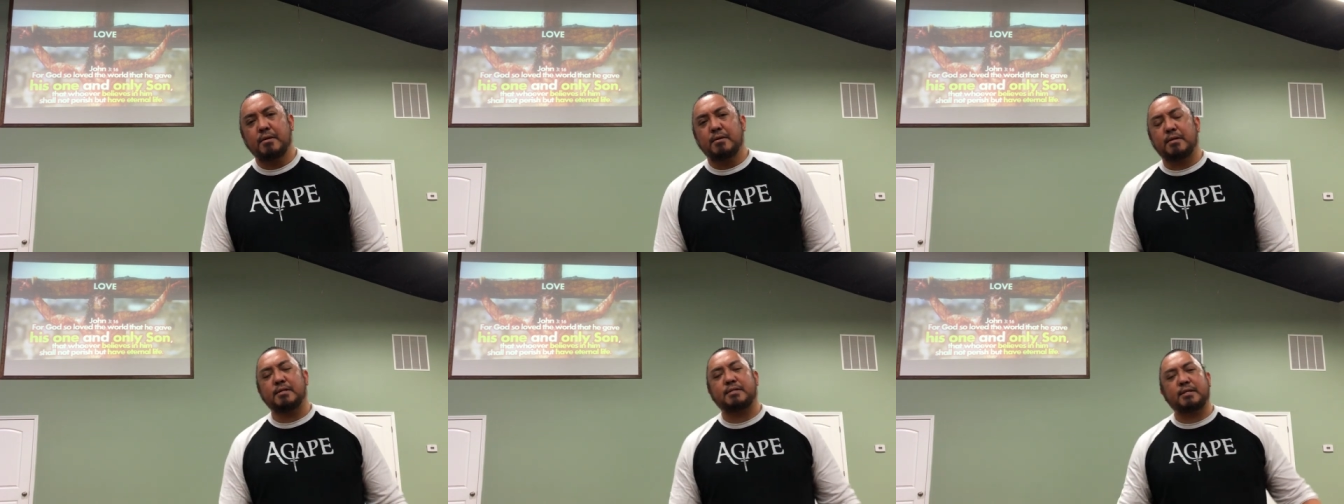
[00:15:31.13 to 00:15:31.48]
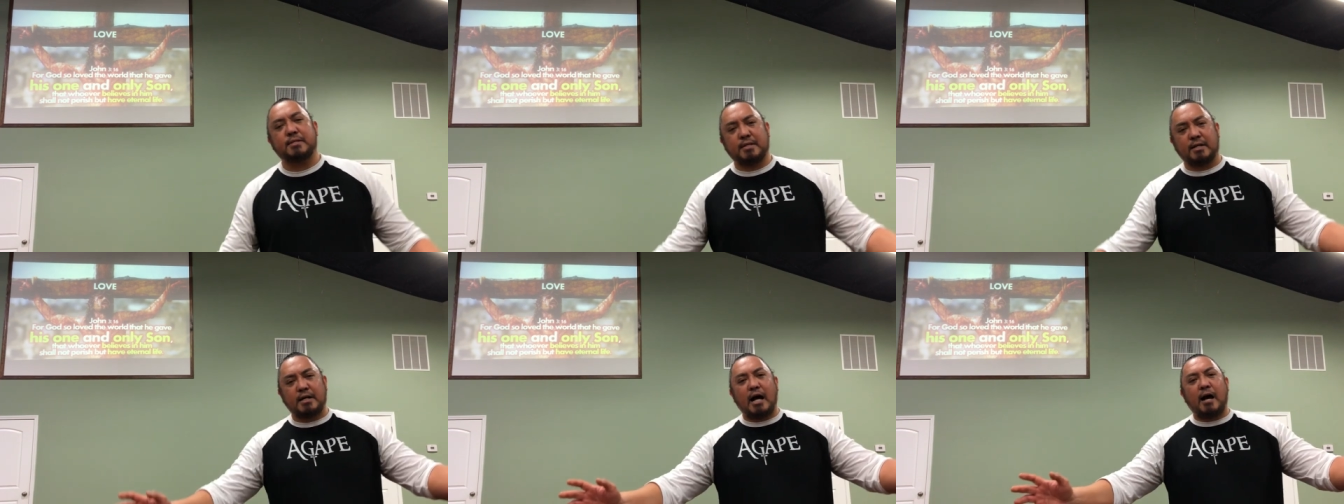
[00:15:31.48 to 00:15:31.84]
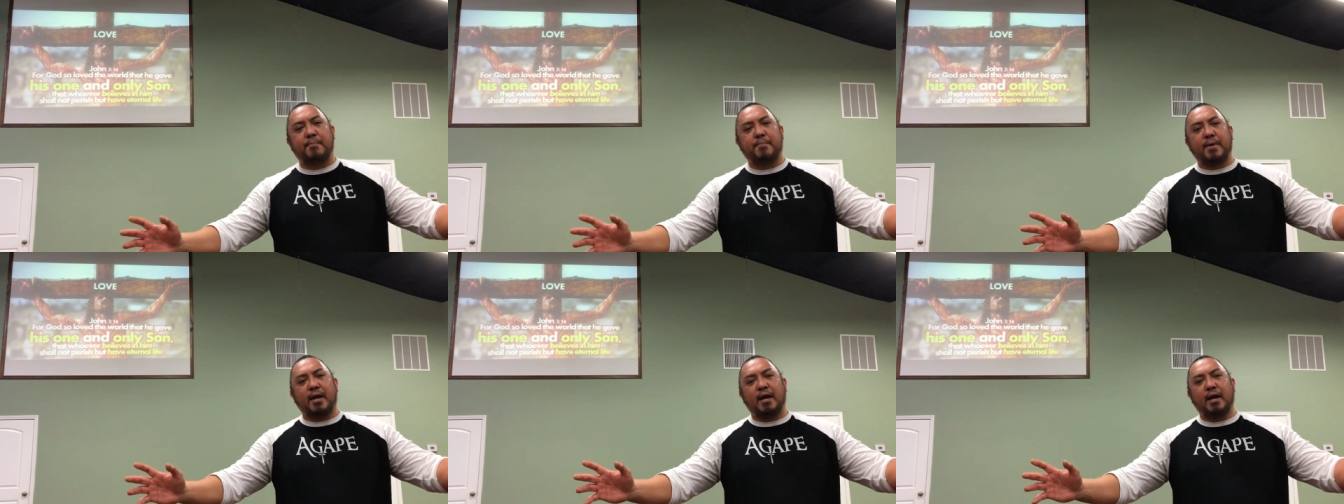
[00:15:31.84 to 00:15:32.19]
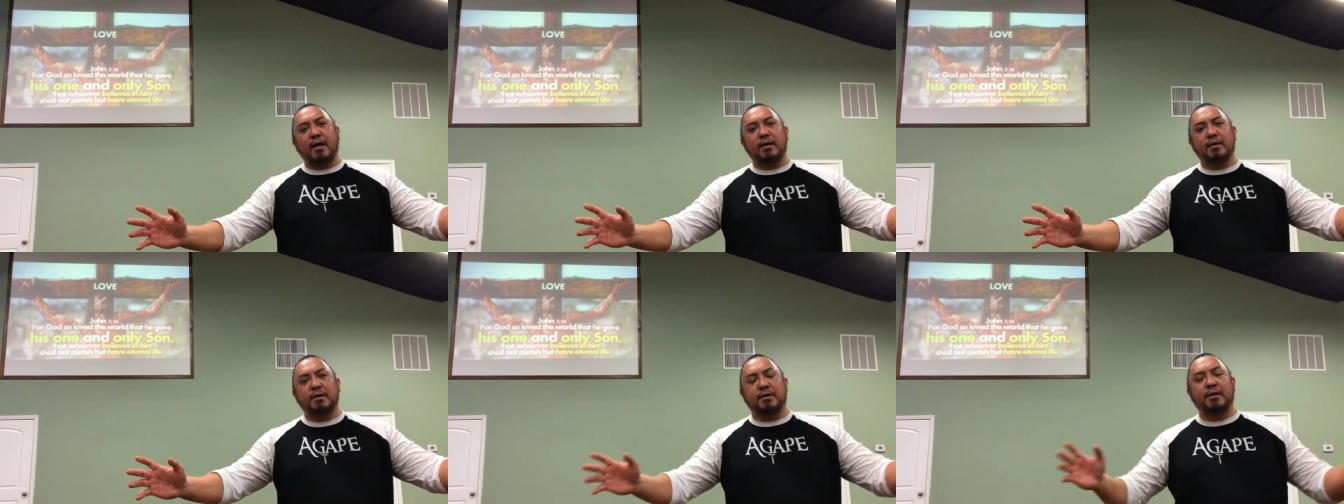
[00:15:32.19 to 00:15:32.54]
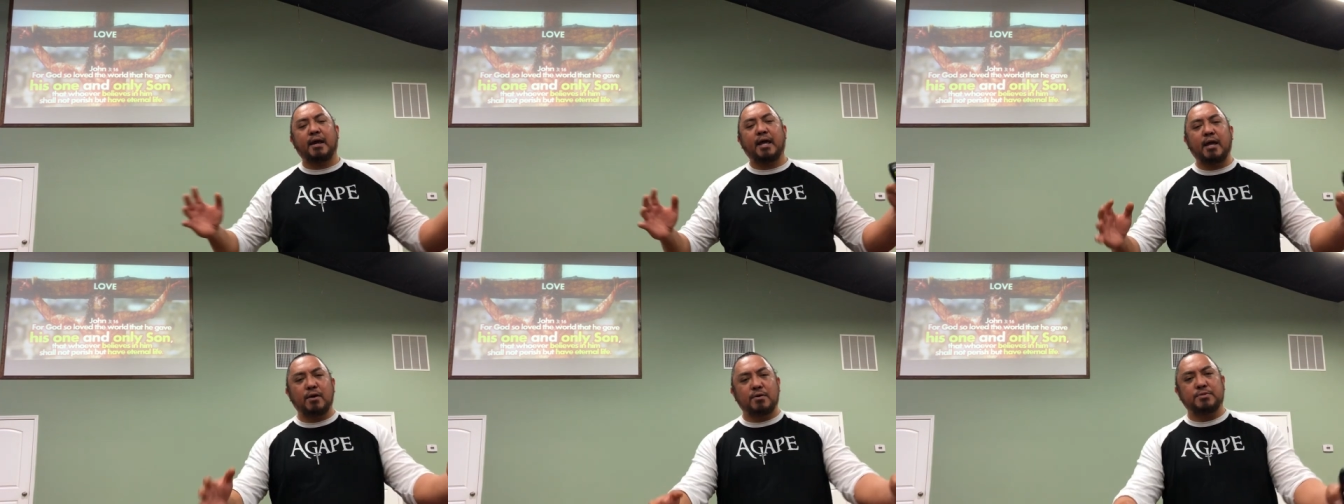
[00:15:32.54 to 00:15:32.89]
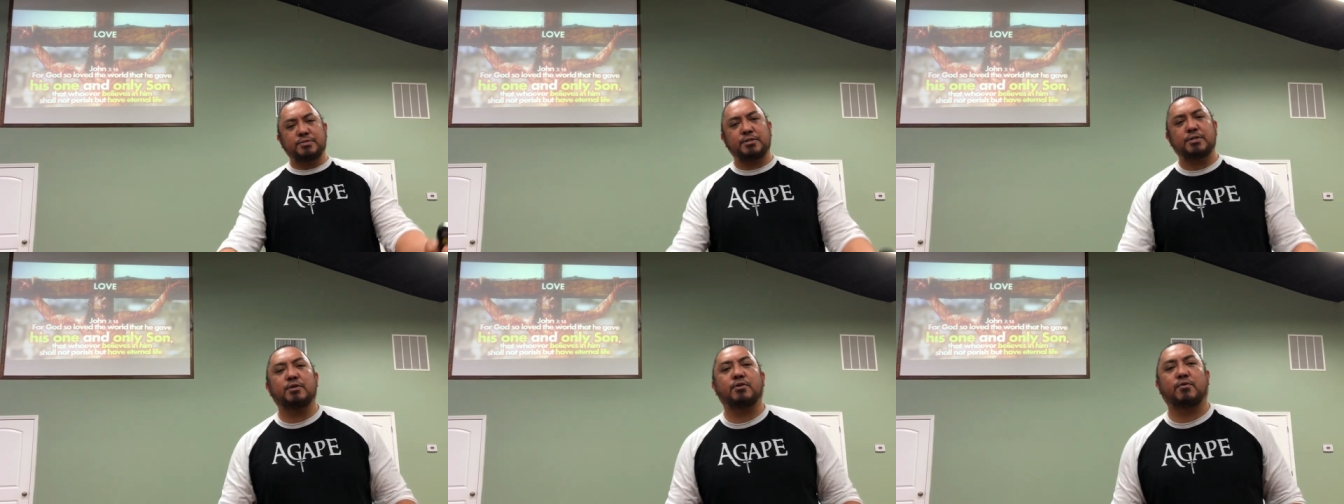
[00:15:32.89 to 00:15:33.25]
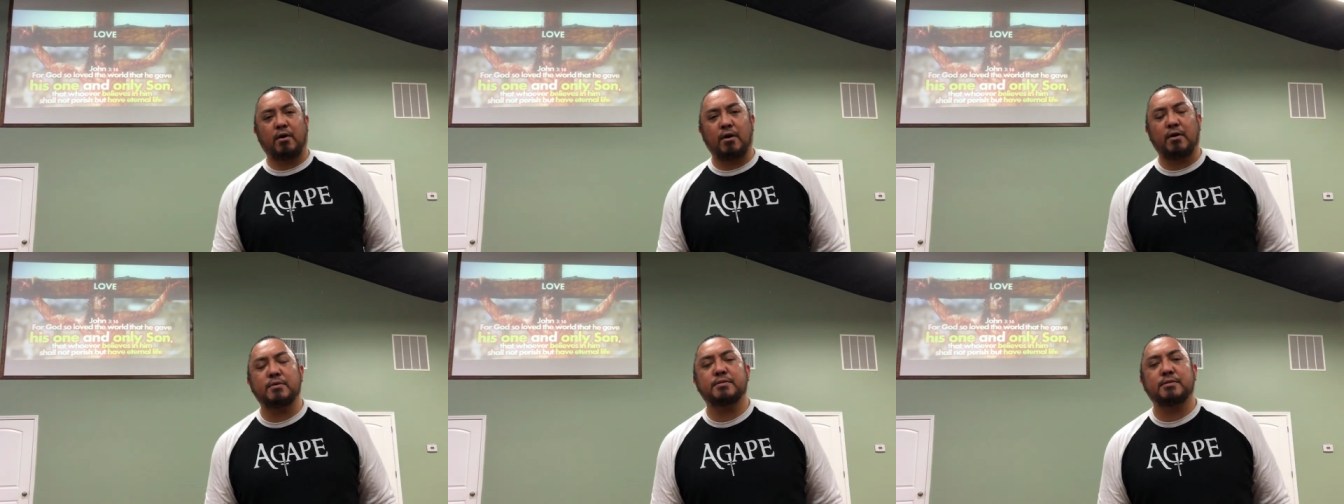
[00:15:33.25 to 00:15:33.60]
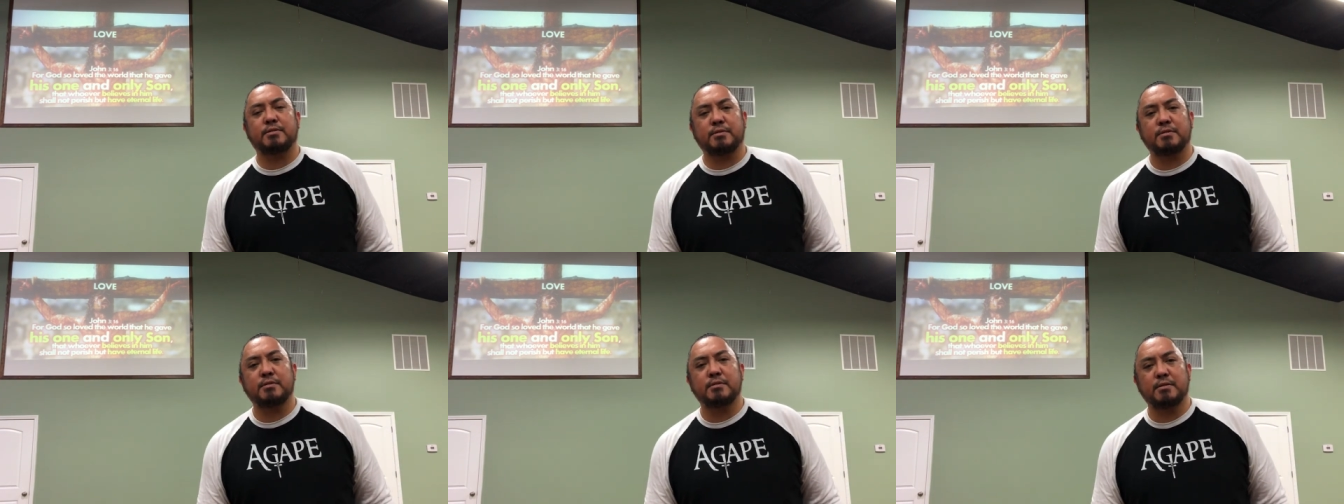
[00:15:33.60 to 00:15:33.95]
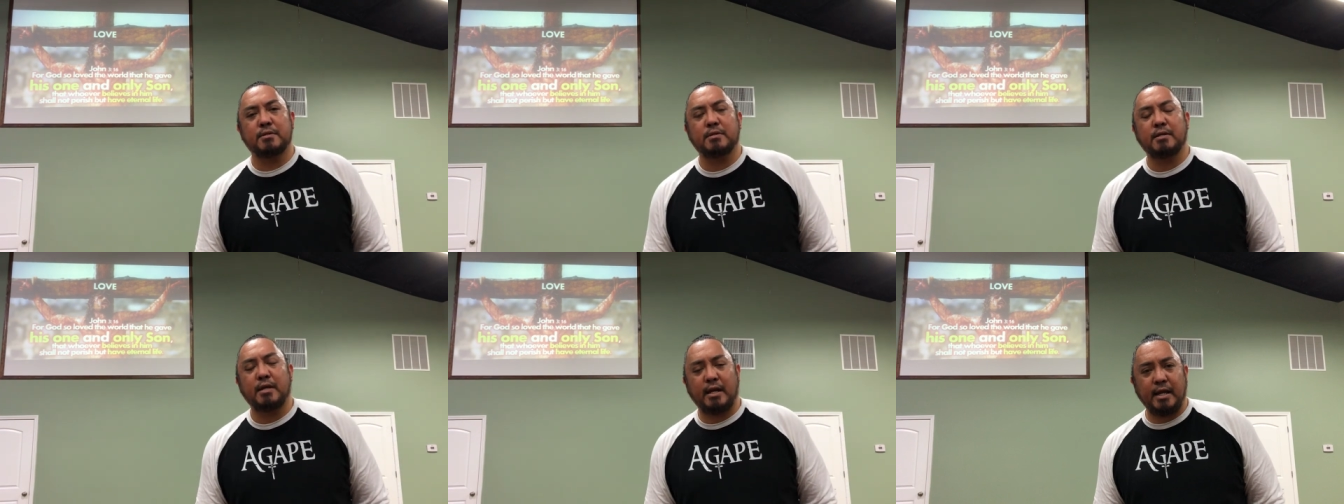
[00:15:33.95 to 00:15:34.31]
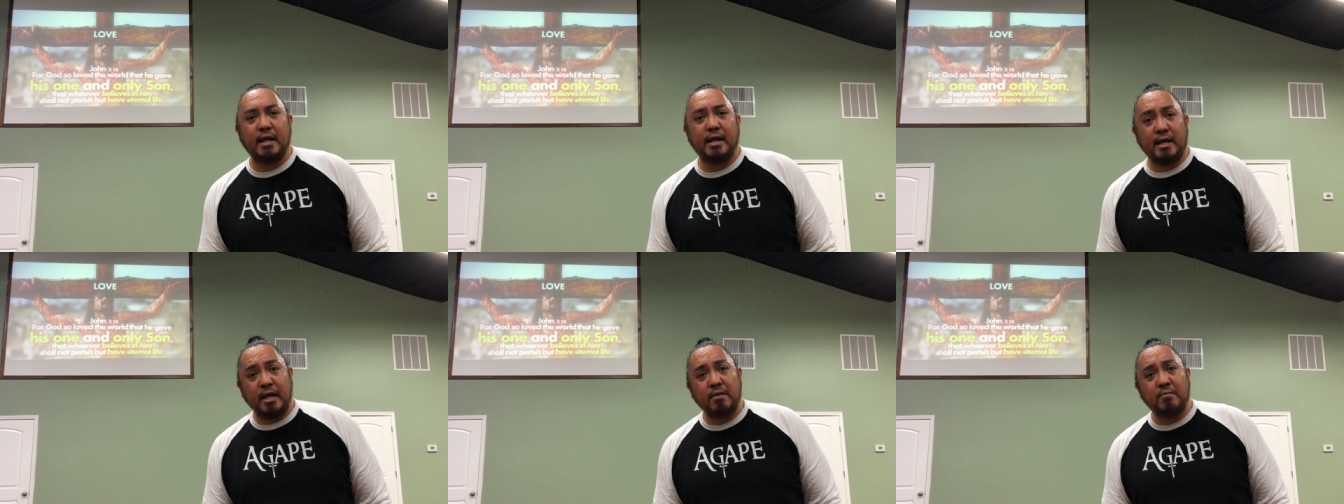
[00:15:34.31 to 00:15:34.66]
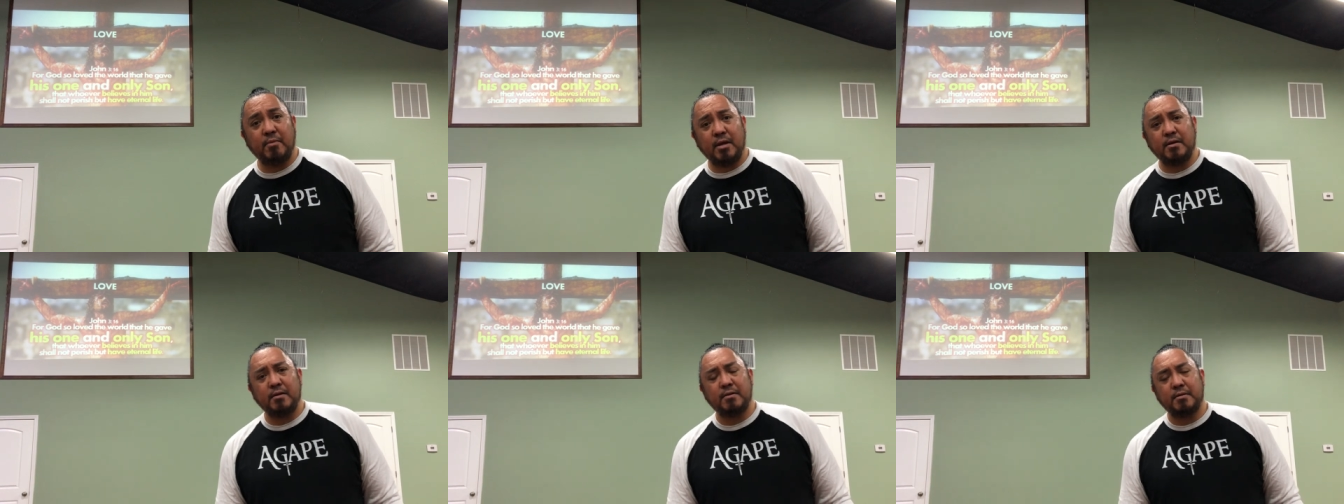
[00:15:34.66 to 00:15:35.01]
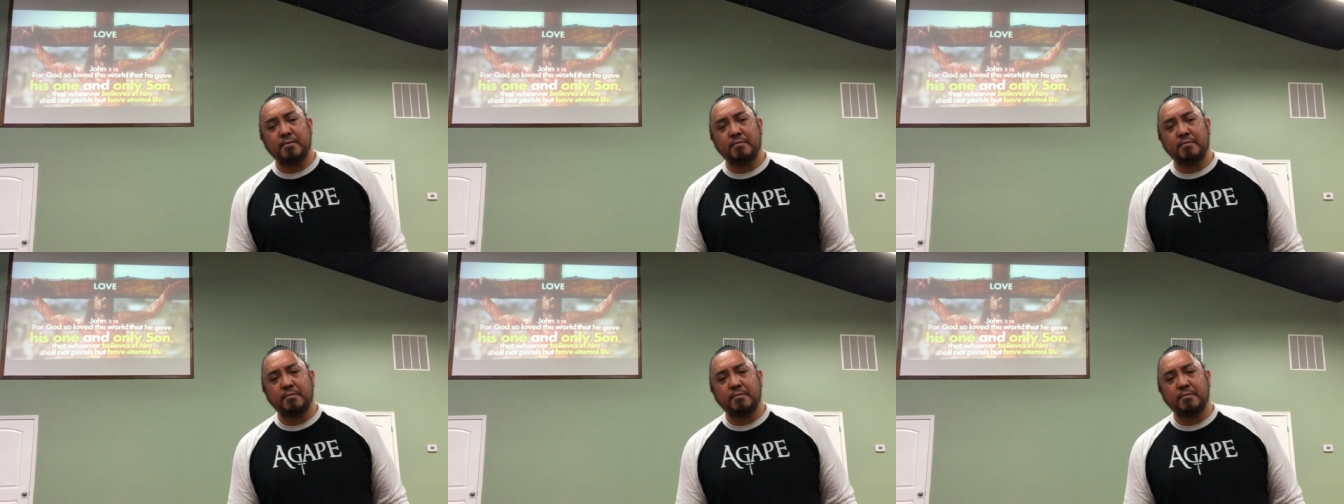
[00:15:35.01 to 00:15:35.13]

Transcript: This is agape nailed to the cross. Can I get an amen?